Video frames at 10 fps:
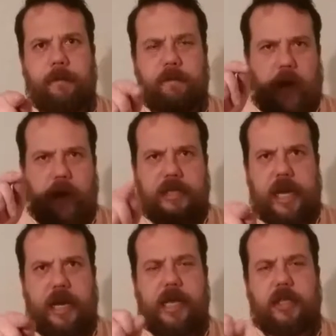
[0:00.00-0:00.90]
Now let's
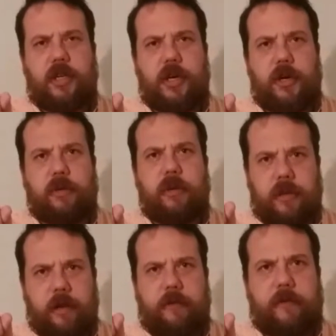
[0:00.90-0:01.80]
get into
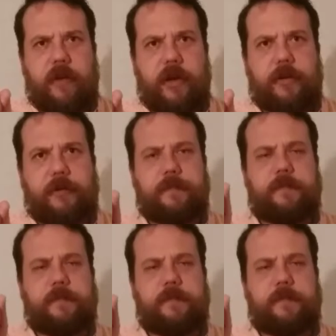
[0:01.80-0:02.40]
the review.